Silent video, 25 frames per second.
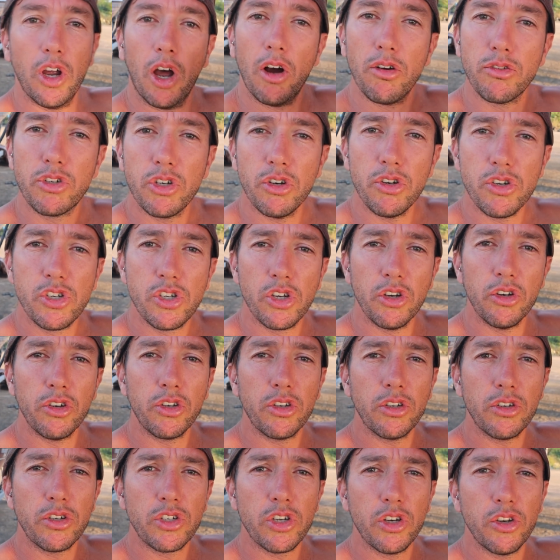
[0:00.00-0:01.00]
I'll do
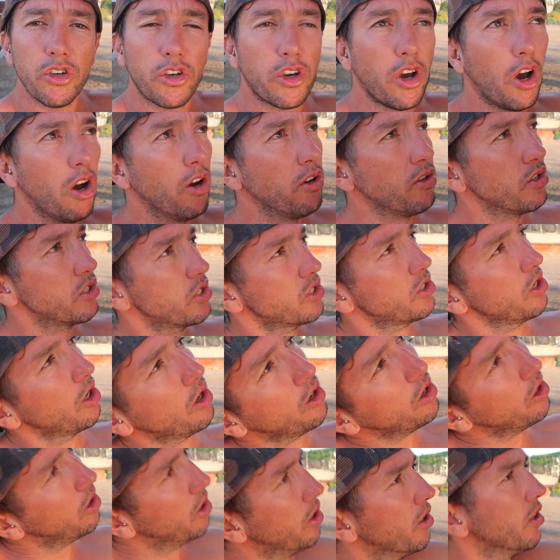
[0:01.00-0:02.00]
two coats,
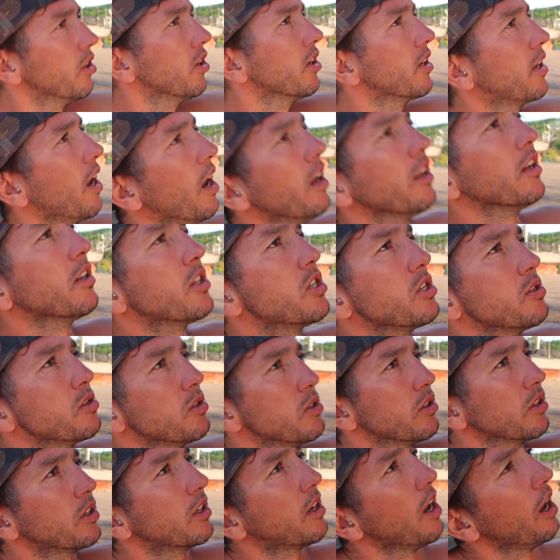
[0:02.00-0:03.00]
so
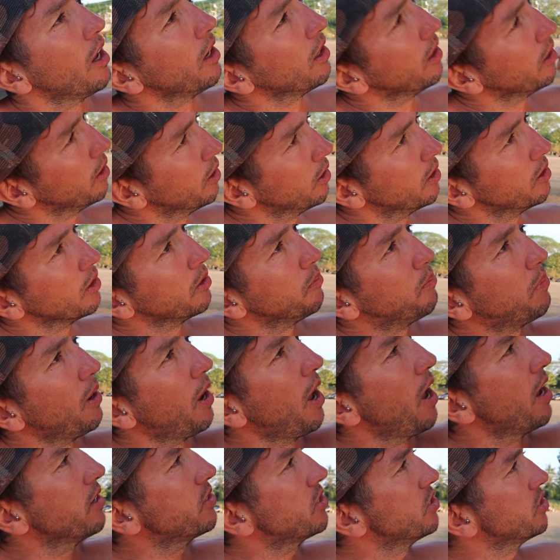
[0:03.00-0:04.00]
cutler
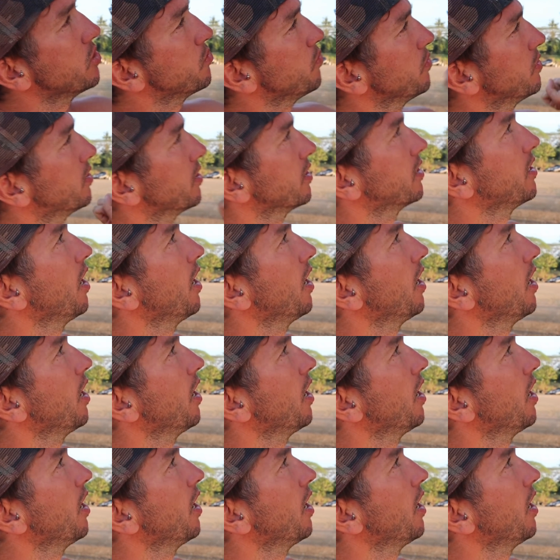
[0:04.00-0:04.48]
passes with the